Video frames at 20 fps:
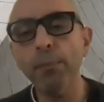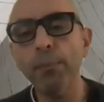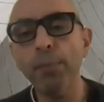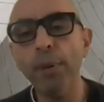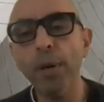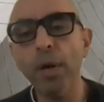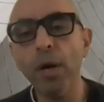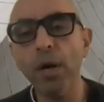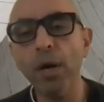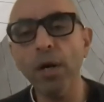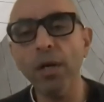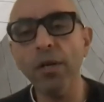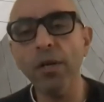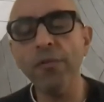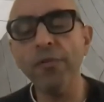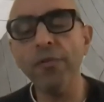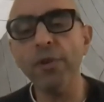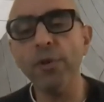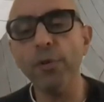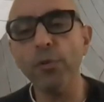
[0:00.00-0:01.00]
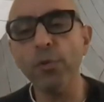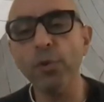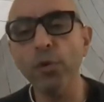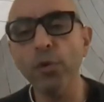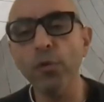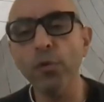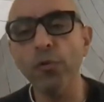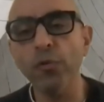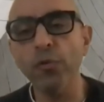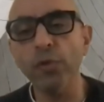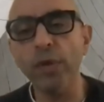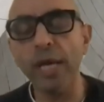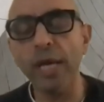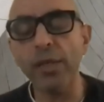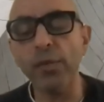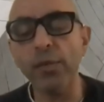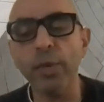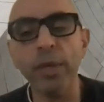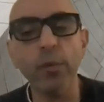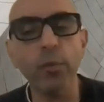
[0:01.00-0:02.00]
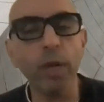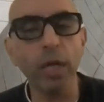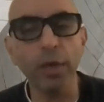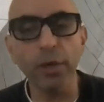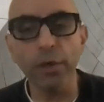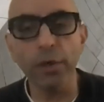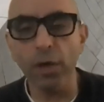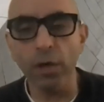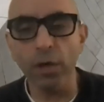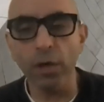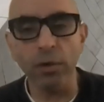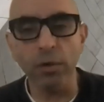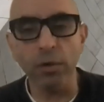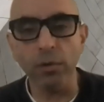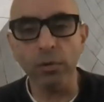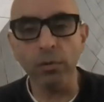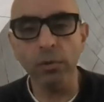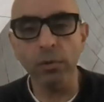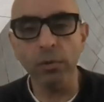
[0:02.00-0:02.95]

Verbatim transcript: part of the roof, as we well know,